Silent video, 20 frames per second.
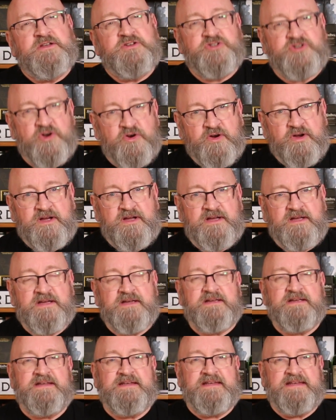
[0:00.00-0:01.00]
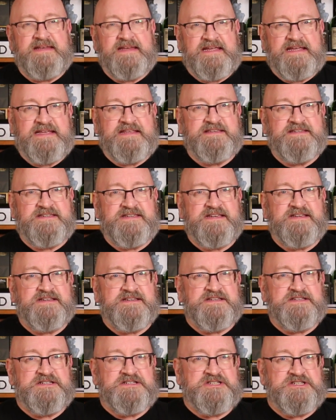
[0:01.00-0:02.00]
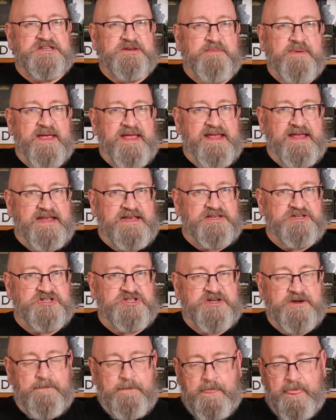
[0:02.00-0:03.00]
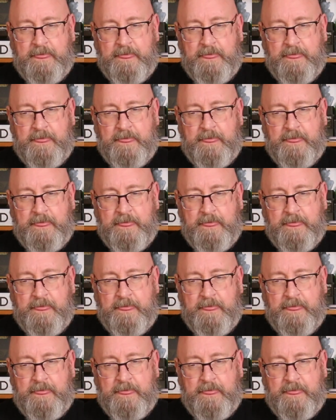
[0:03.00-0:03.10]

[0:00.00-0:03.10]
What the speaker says: Jura needs some age.